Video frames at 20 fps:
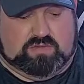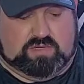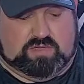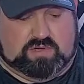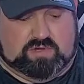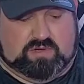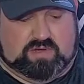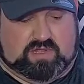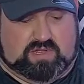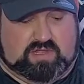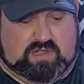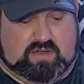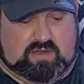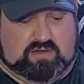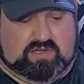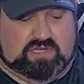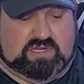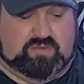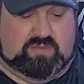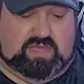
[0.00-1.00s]
turn on the
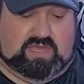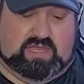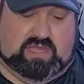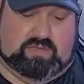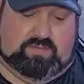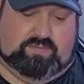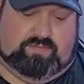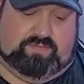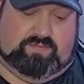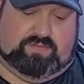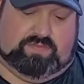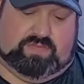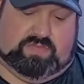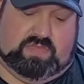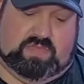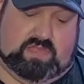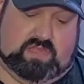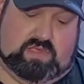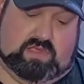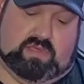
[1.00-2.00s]
RGB,
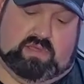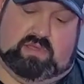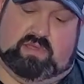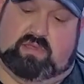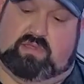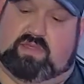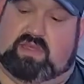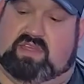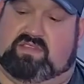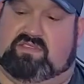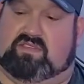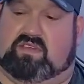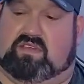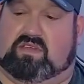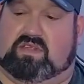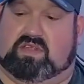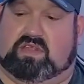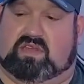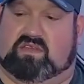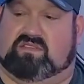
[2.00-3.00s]
that's
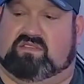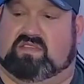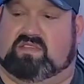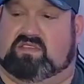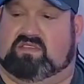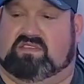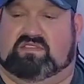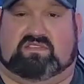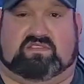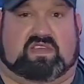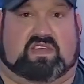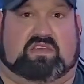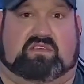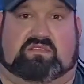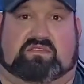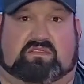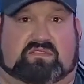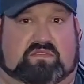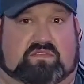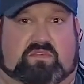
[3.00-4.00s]
all it does. It just
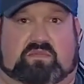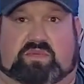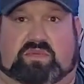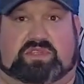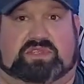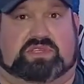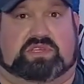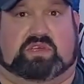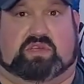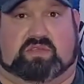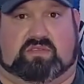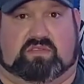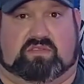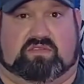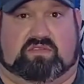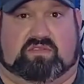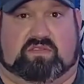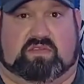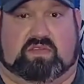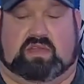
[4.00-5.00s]
cycles through a bunch of
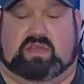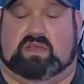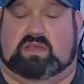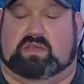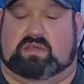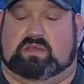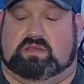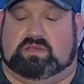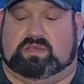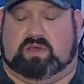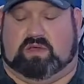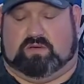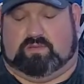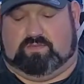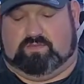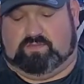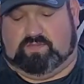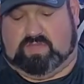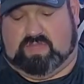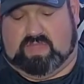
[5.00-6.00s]
colors.
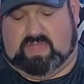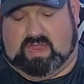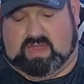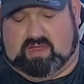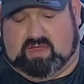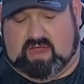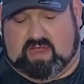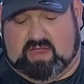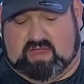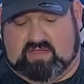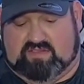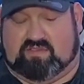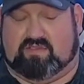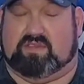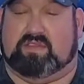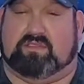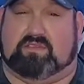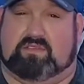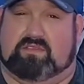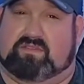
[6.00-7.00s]
So now, again, it's
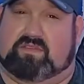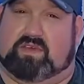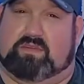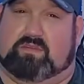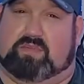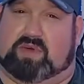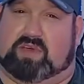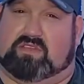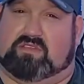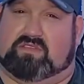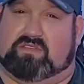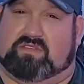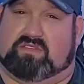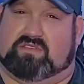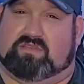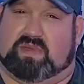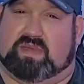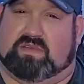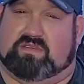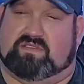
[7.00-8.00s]
only $35 for
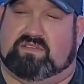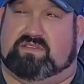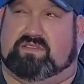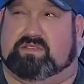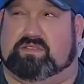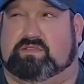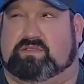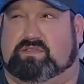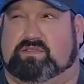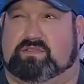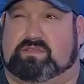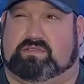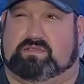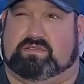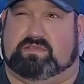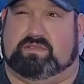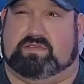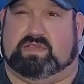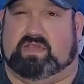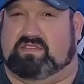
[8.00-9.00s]
this mouse,
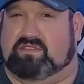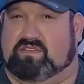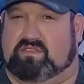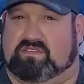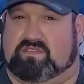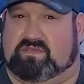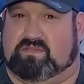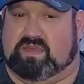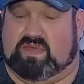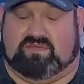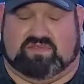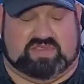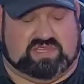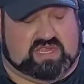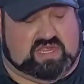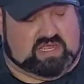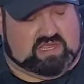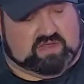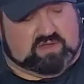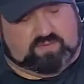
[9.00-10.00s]
so there's some give and
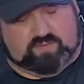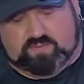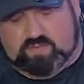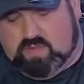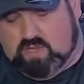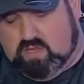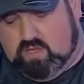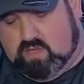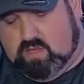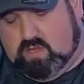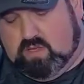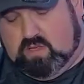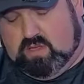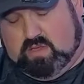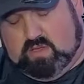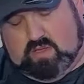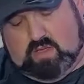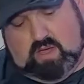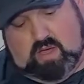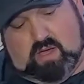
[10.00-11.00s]
take here.
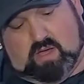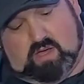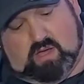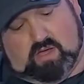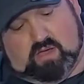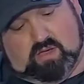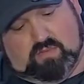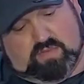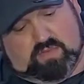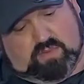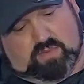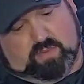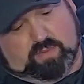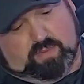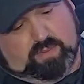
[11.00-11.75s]
Comes